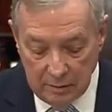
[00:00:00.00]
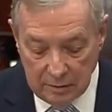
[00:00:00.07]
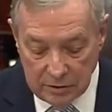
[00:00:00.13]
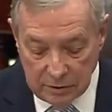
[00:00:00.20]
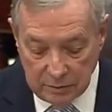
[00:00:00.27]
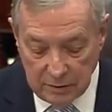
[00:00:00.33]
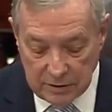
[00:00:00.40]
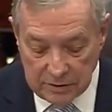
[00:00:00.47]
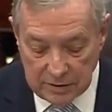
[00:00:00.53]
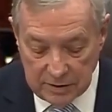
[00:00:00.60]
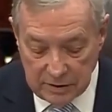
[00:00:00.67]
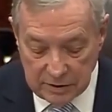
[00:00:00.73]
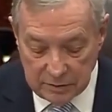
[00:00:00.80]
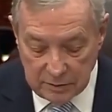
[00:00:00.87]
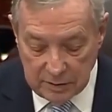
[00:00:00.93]
Mr. President,
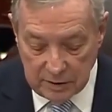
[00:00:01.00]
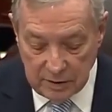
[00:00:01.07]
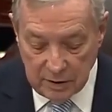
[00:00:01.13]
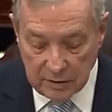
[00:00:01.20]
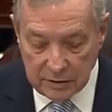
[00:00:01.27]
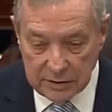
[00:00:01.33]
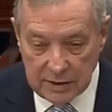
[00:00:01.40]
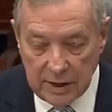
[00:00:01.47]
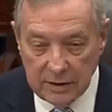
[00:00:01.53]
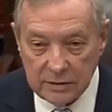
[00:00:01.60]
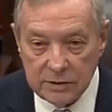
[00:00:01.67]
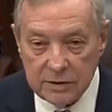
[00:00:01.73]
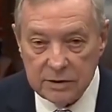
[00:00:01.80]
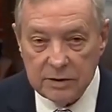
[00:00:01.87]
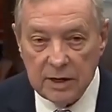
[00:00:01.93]
it's been years now
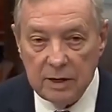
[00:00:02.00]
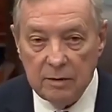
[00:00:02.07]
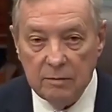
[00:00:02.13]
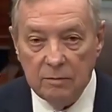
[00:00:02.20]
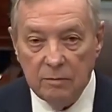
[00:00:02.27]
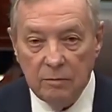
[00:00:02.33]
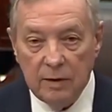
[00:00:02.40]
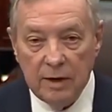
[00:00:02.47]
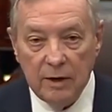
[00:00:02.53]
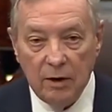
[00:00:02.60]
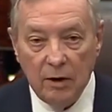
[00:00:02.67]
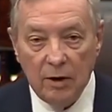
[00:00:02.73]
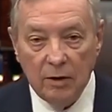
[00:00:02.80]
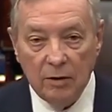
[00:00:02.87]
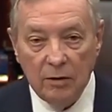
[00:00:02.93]
since I read an
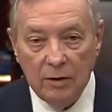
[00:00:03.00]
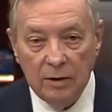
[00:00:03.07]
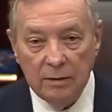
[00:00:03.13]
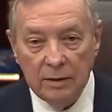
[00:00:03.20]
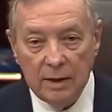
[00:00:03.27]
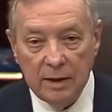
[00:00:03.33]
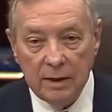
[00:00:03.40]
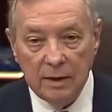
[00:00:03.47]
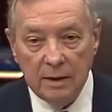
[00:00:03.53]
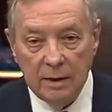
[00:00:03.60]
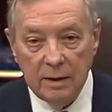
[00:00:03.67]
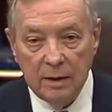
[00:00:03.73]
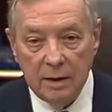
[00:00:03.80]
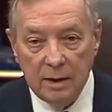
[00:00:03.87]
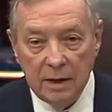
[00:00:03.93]
article in
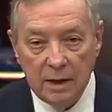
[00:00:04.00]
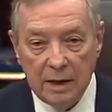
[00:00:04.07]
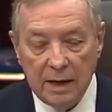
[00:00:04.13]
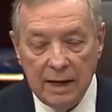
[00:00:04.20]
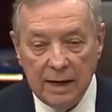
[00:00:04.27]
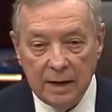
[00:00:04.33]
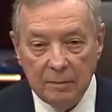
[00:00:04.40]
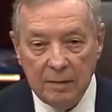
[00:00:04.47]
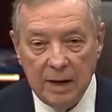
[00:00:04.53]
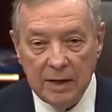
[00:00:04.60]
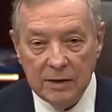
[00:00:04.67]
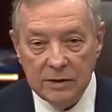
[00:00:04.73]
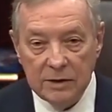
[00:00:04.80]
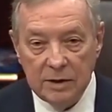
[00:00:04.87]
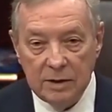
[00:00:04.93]
Atlantic
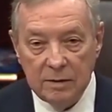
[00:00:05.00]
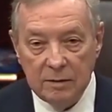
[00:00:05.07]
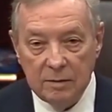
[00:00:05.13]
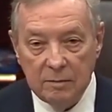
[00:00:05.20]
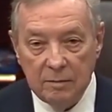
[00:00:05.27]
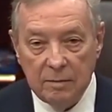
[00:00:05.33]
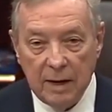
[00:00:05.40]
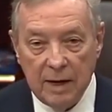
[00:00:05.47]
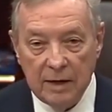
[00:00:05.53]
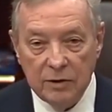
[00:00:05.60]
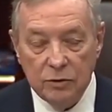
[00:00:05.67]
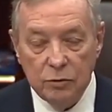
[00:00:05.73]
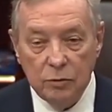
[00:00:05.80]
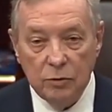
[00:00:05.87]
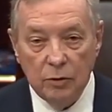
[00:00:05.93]
Magazine by
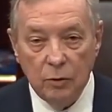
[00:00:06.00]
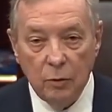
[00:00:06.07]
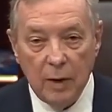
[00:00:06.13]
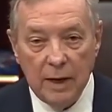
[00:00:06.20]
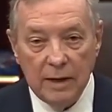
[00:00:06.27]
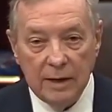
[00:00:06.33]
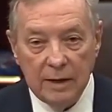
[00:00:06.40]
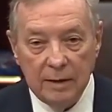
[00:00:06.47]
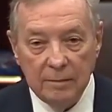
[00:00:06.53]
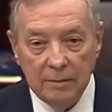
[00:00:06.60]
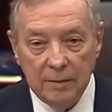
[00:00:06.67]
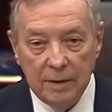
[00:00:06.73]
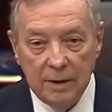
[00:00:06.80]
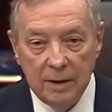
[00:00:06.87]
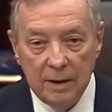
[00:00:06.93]
Atul Gawande,
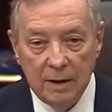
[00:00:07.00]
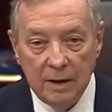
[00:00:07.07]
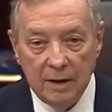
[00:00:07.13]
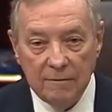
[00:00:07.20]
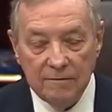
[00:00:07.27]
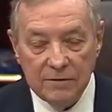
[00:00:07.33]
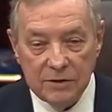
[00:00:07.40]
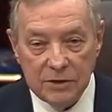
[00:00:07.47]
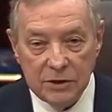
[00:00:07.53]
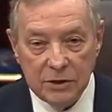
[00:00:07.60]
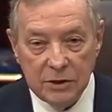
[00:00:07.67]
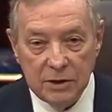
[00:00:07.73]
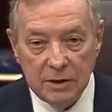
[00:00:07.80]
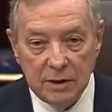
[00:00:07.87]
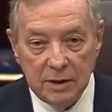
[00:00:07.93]
a
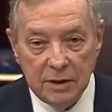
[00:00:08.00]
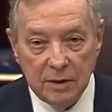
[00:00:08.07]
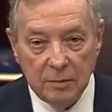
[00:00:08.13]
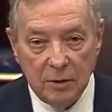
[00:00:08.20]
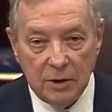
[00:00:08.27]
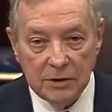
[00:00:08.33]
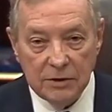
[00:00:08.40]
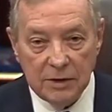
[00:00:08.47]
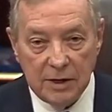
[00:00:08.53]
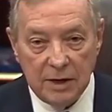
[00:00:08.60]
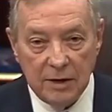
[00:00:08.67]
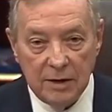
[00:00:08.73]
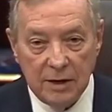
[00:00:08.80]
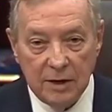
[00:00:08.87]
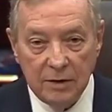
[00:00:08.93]
physician in the Boston
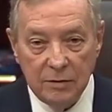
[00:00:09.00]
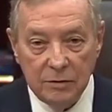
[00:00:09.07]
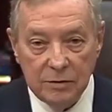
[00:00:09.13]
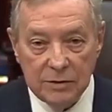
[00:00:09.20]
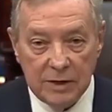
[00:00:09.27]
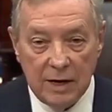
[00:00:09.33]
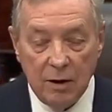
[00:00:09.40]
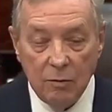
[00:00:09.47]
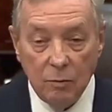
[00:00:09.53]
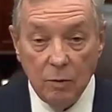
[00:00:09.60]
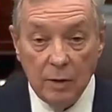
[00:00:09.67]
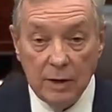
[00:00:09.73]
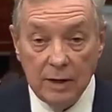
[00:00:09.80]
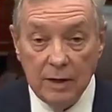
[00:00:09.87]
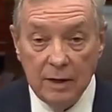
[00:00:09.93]
area who is now
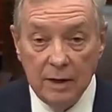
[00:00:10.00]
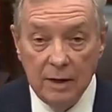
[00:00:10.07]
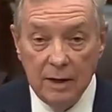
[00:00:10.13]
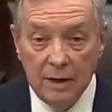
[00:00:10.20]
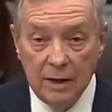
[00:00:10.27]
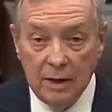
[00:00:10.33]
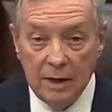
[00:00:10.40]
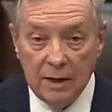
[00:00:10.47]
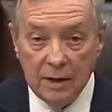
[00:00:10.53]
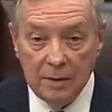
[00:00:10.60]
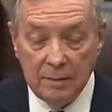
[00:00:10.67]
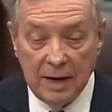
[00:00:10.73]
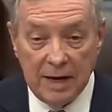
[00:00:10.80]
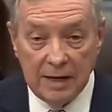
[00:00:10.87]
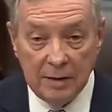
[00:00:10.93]
working in the
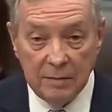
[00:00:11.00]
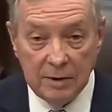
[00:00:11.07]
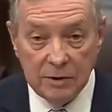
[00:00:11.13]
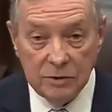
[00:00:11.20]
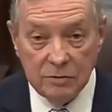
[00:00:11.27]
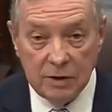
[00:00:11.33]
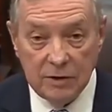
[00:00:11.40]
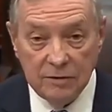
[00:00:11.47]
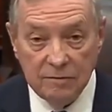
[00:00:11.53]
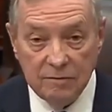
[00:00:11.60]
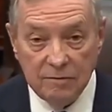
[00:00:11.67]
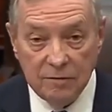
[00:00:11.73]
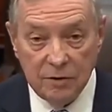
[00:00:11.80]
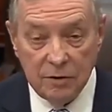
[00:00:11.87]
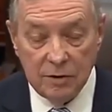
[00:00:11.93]
Biden administration
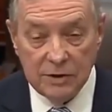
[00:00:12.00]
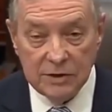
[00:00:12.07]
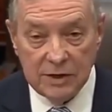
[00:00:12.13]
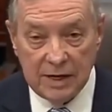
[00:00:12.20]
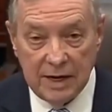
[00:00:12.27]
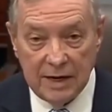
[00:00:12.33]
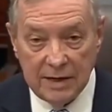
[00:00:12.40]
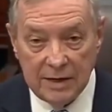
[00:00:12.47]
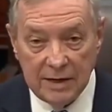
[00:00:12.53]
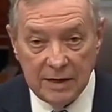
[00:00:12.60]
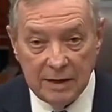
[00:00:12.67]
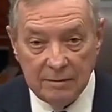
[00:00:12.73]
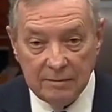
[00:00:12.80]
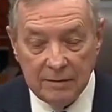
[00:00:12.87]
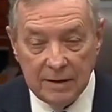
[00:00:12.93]
for
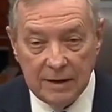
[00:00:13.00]
USAID.